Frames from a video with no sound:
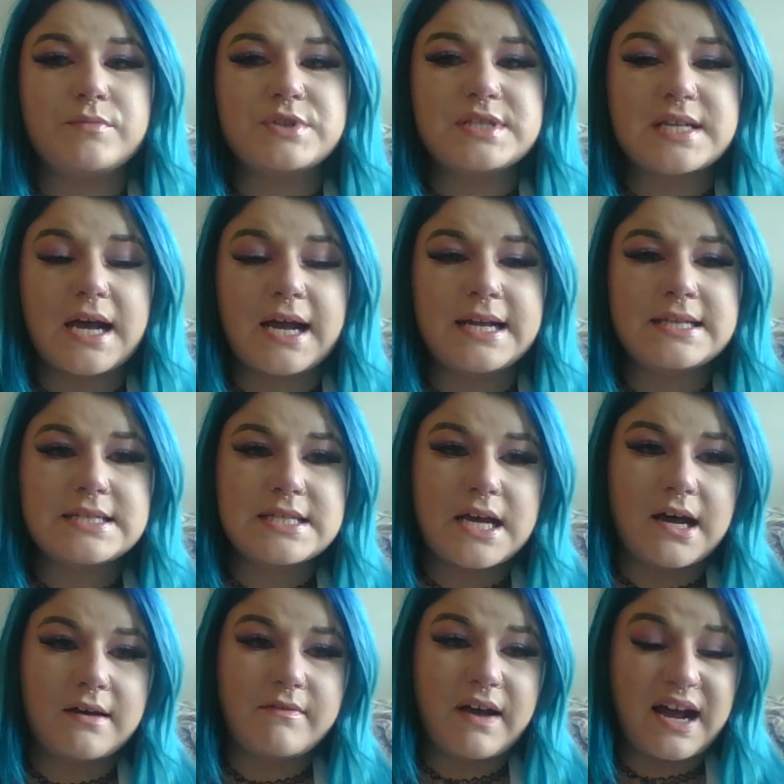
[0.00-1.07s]
signs
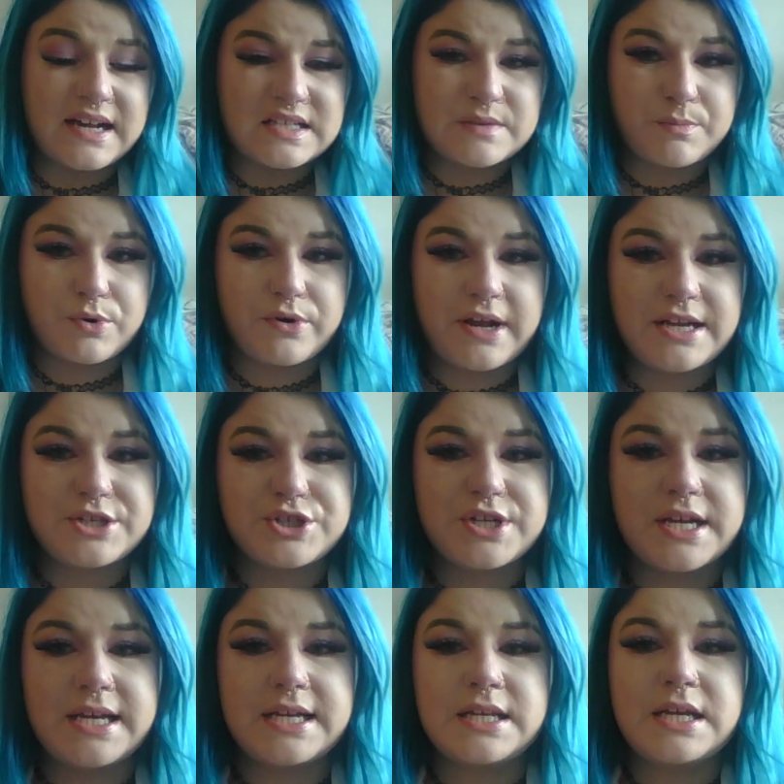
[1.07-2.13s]
of
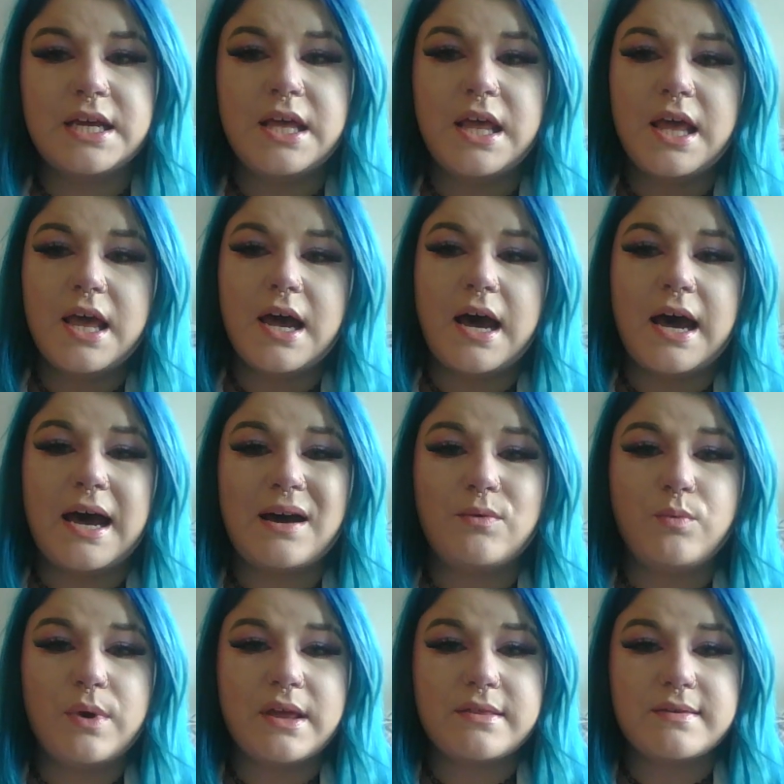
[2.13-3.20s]
aspiration
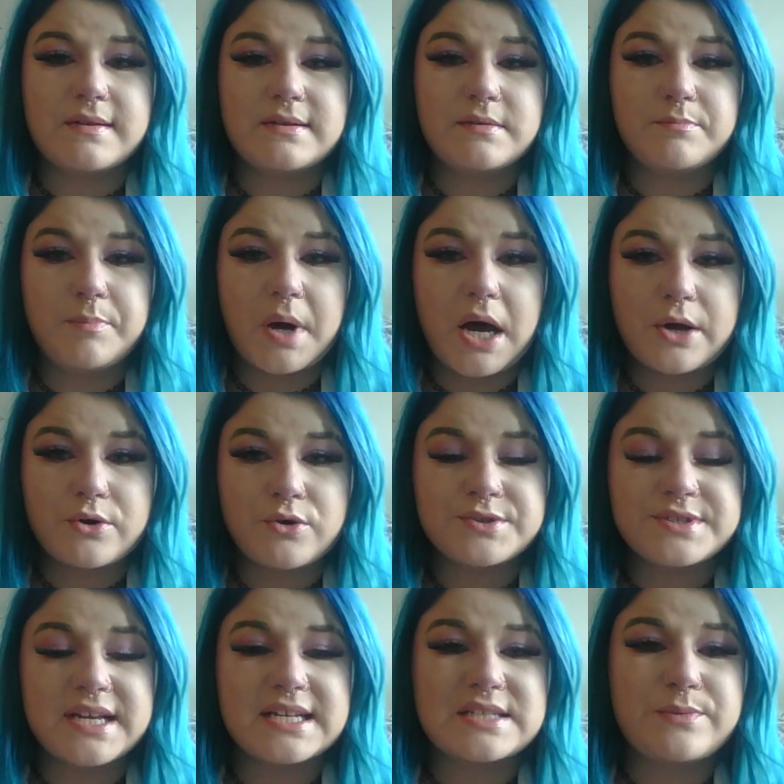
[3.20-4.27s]
with
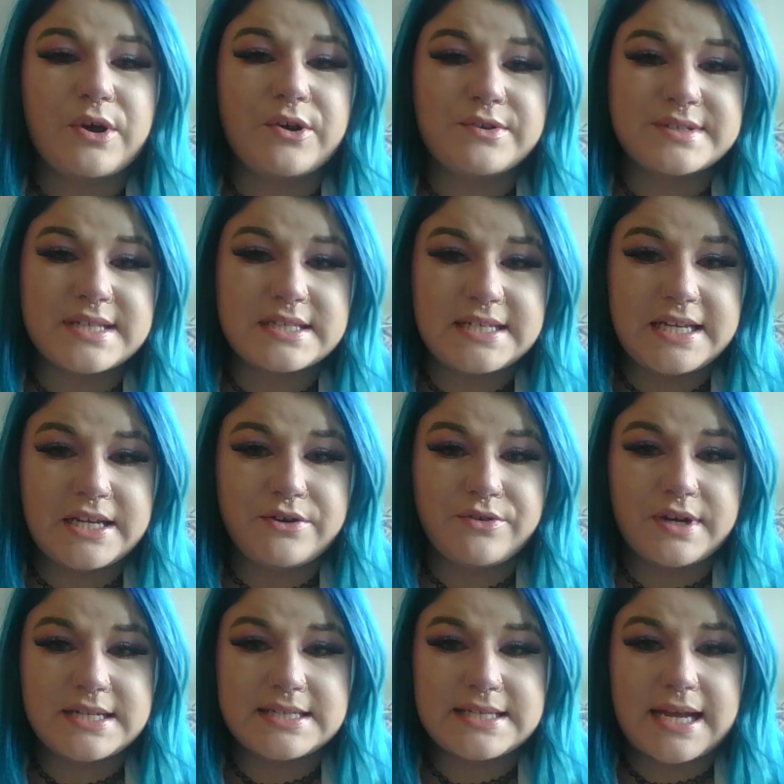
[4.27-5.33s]
bottles as well as a
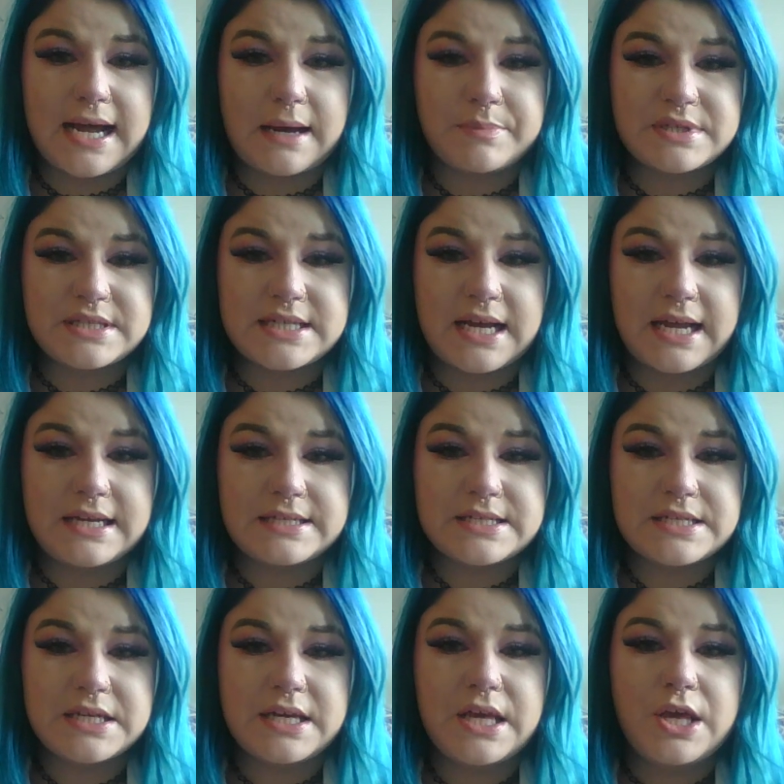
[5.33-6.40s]
decreased appetite.